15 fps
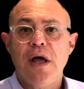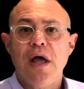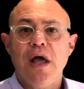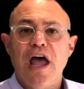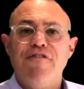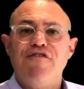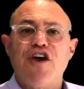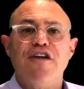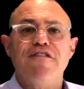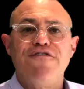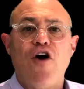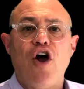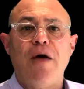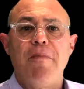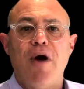If you can
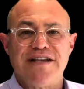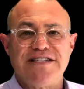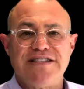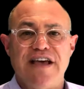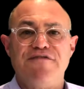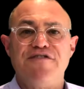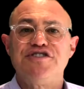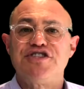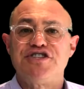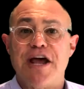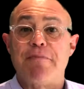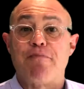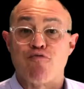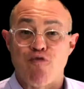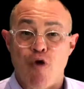follow my
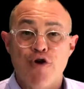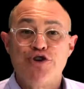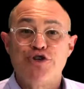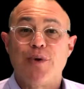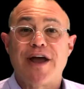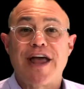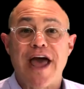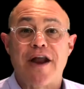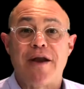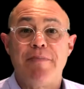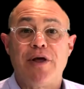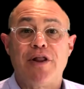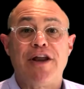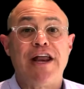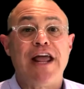7-step road to
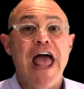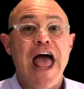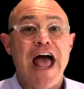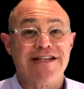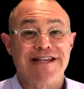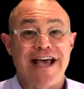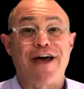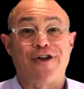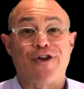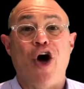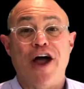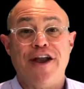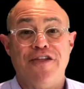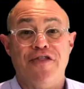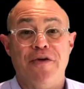accountability as
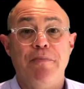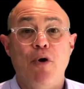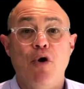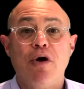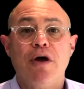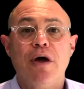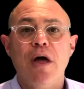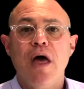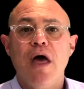outlined in the book,